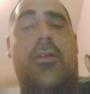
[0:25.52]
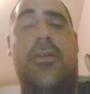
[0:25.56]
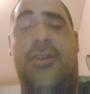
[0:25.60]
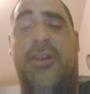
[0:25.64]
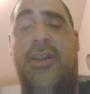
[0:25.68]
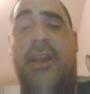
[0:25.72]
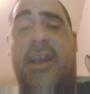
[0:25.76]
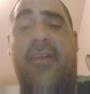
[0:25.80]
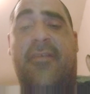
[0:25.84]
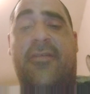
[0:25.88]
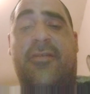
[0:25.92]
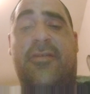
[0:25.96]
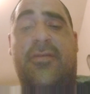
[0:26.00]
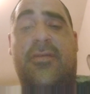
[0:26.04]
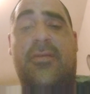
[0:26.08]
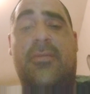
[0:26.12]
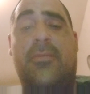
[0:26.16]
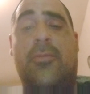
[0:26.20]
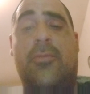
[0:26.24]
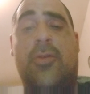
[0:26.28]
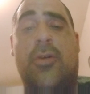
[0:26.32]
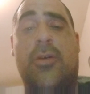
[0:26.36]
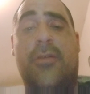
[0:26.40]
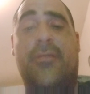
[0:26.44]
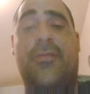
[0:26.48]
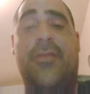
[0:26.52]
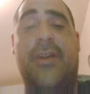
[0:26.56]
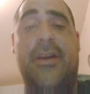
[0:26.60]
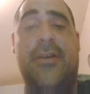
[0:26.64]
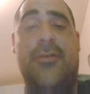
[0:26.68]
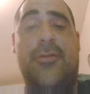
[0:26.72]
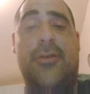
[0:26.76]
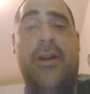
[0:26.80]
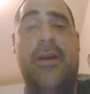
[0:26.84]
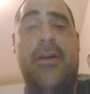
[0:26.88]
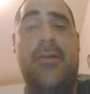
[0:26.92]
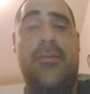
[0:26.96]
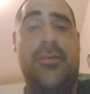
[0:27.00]
to have more
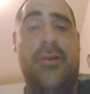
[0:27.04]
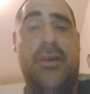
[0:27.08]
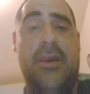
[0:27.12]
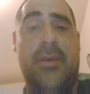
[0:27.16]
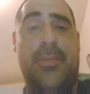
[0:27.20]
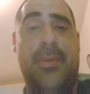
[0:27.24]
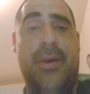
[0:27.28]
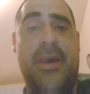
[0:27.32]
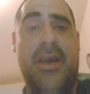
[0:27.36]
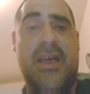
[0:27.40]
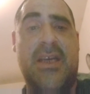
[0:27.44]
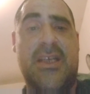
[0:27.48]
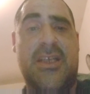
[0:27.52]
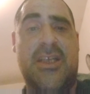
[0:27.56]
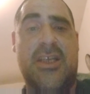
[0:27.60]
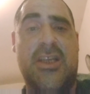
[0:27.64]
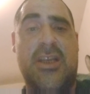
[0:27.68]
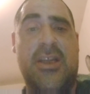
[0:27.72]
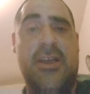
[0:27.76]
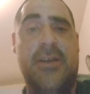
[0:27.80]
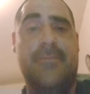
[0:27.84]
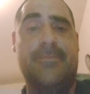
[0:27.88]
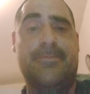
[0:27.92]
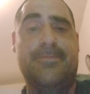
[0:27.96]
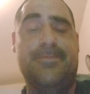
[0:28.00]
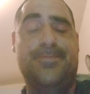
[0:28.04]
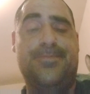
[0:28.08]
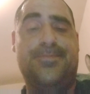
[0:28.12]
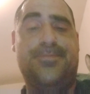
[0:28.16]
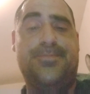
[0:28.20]
VRAM capacity